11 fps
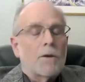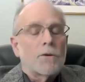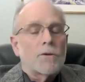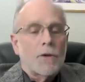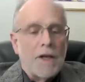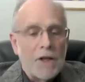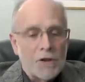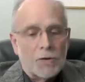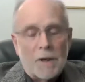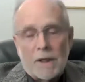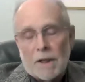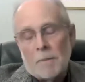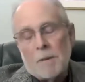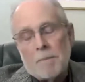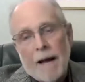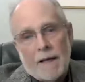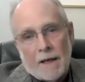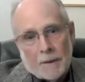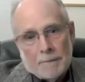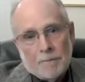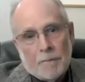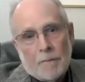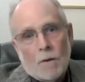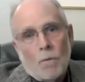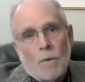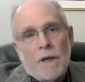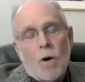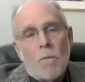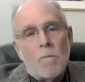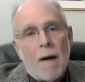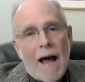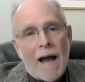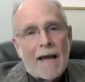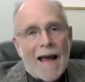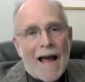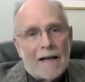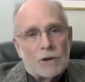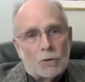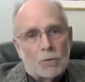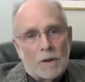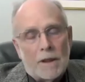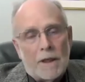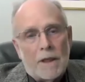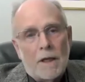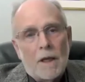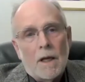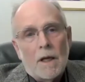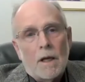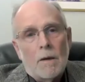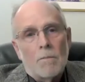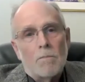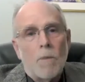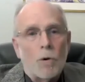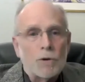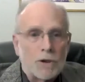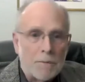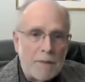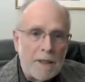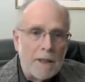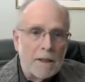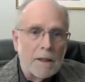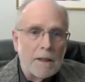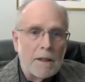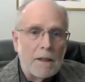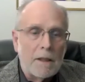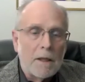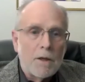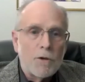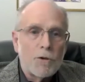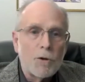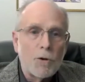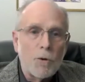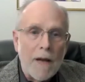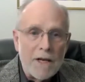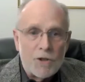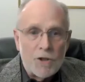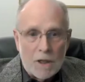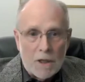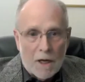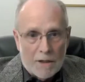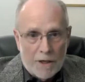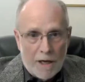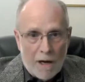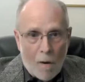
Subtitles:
So the history a little bit back here. We go back actually most immediately to 1890.